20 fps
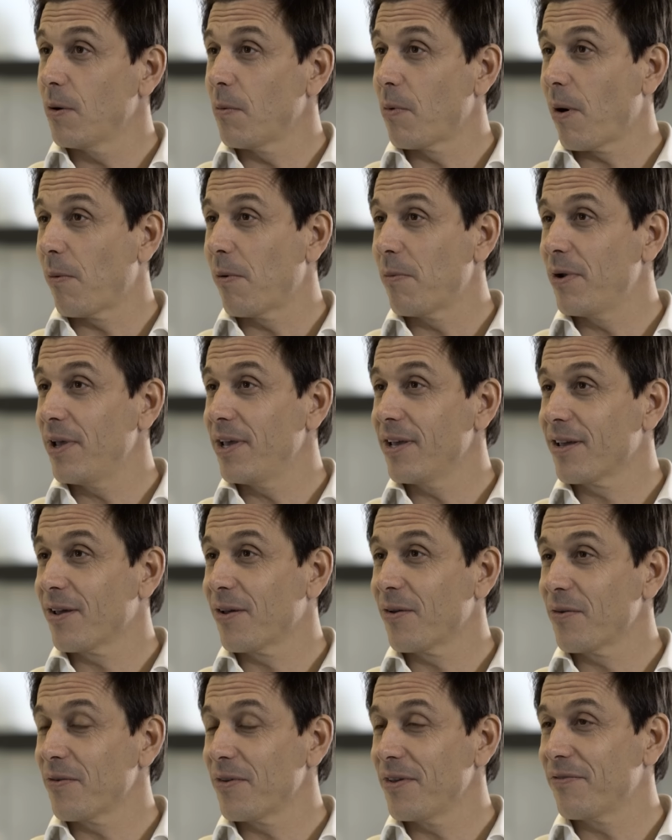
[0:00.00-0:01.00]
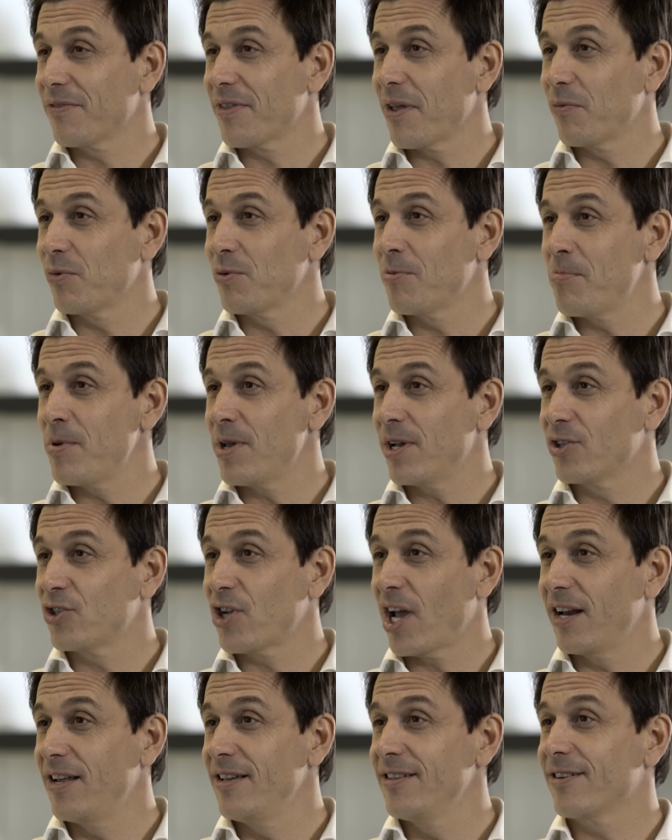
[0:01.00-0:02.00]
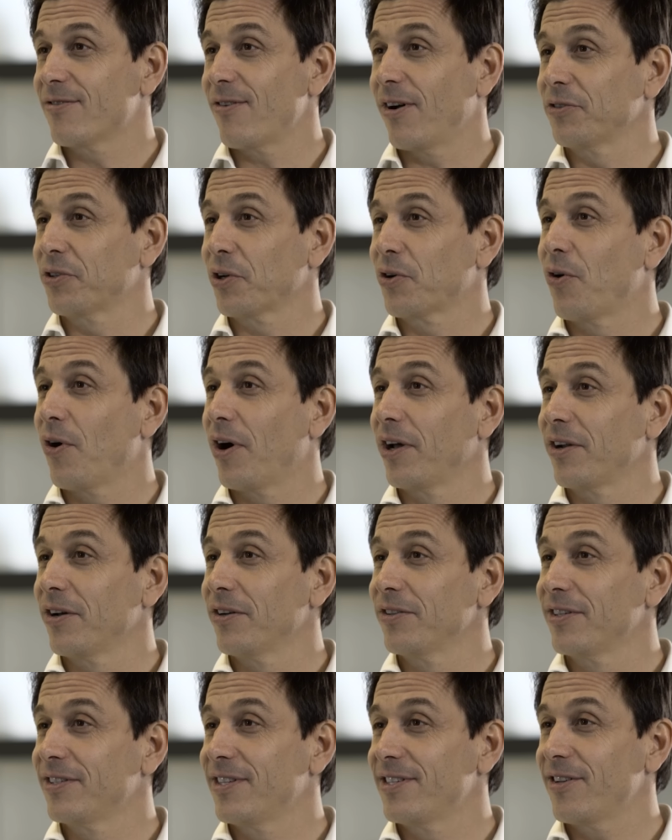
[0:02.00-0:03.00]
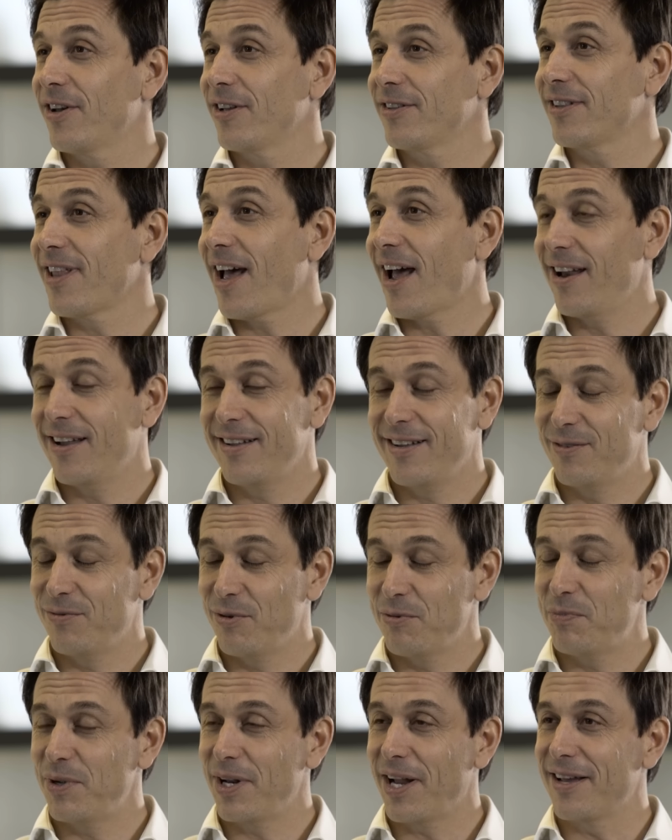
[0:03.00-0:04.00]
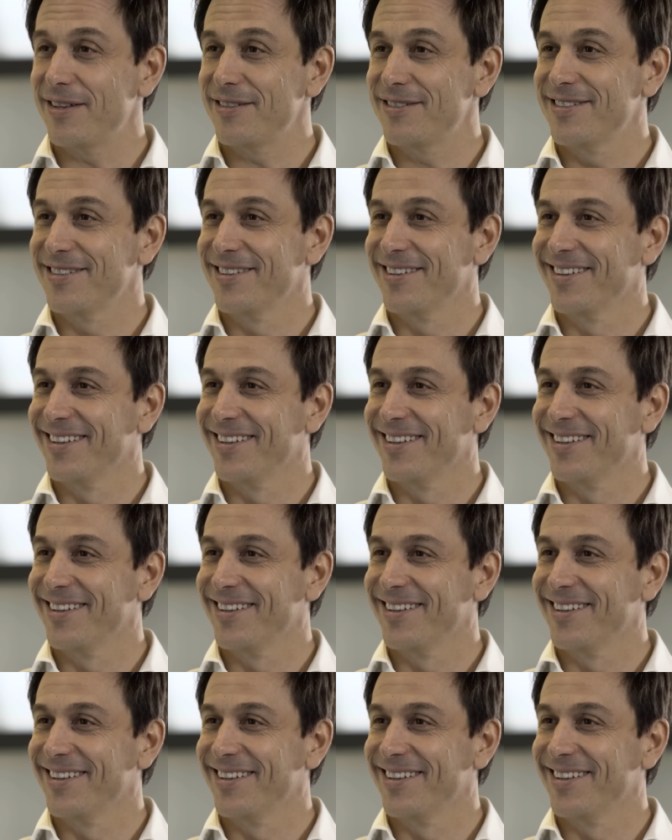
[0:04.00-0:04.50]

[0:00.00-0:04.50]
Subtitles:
So probably if there would be a Chinese around the corner on the deserted island, it would be nice.